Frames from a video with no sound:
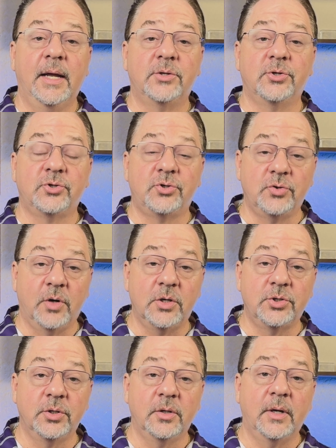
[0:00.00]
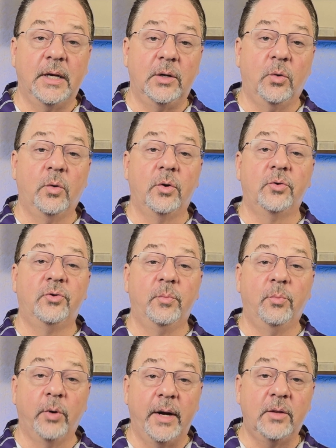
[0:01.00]
It's a structure in order to
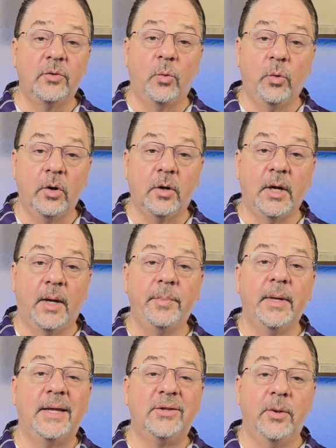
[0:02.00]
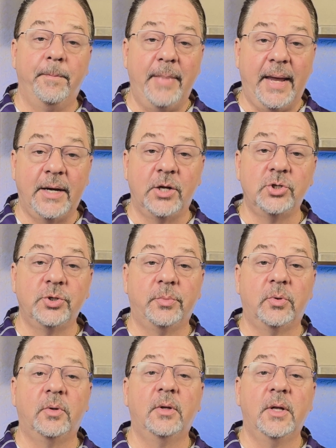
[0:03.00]
break the work up into
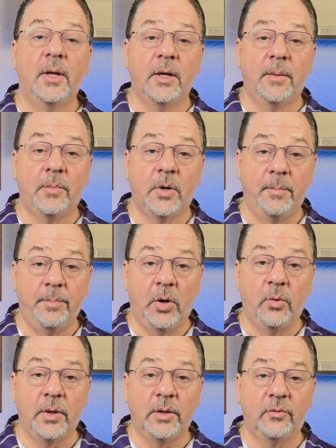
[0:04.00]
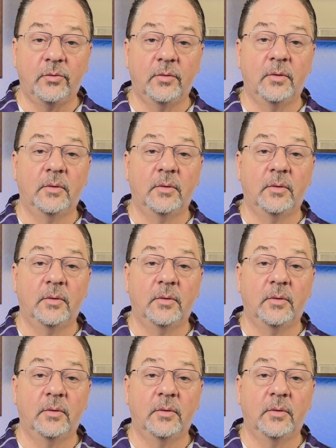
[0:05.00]
manageable components.